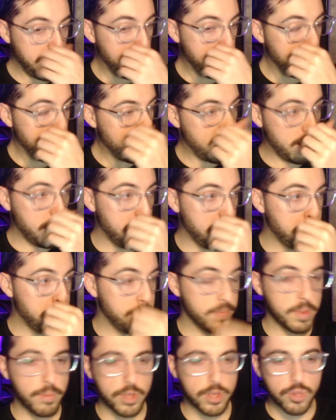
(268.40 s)

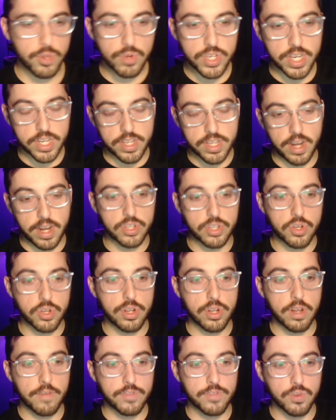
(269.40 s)
But 369 is good
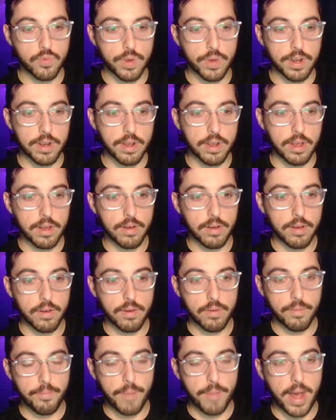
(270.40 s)
enough to win
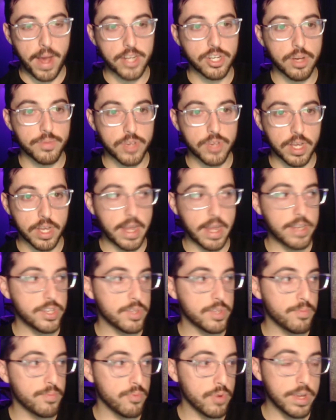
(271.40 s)
matchups
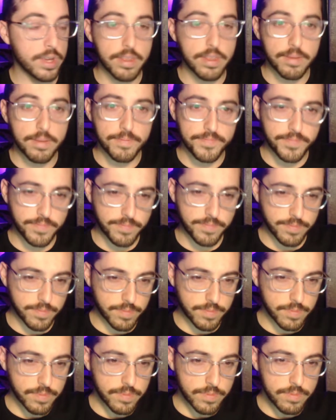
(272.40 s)
against Breathe.
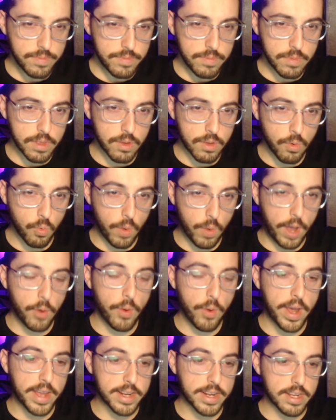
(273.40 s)

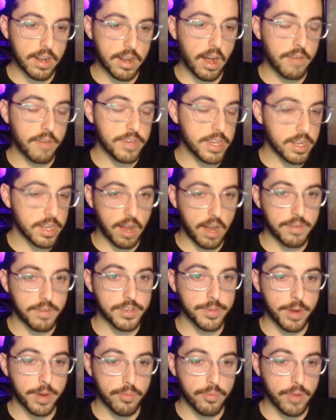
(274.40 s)
Weiwei and Kanabi. Kanabi's
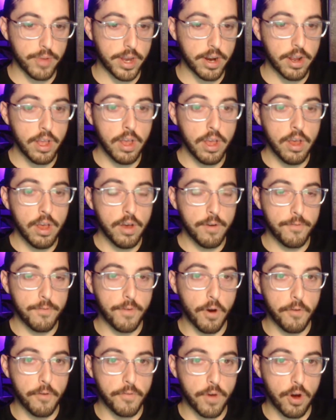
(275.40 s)
a better player.
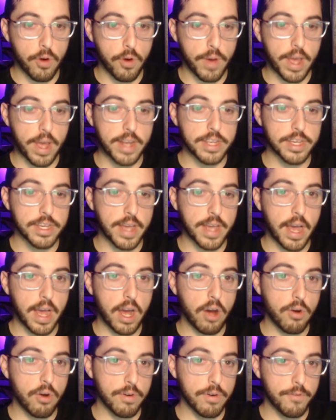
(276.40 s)
Fofo and
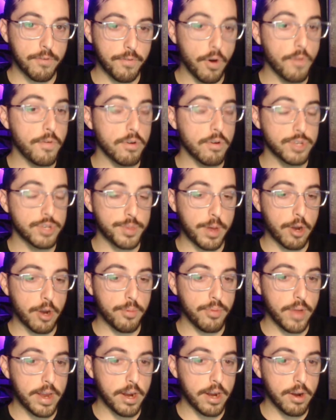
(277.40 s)
Yagao. Fofo is a better
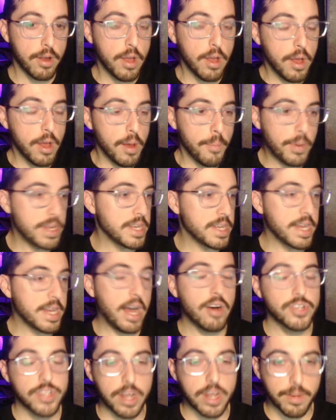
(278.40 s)
player, but
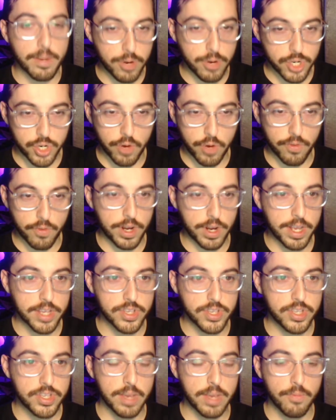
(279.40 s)
Yagao is not a pushover.
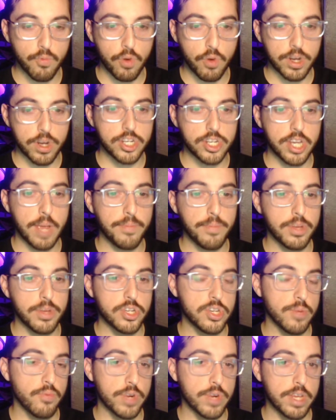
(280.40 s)
His team won a
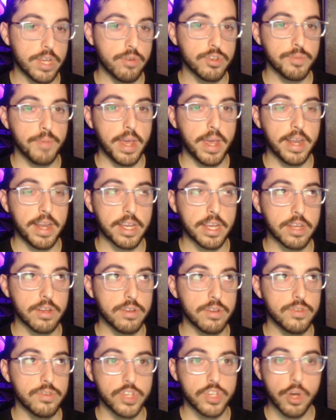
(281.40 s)
championship when he was
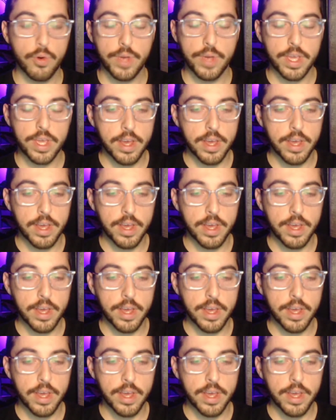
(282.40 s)
maining Zoe.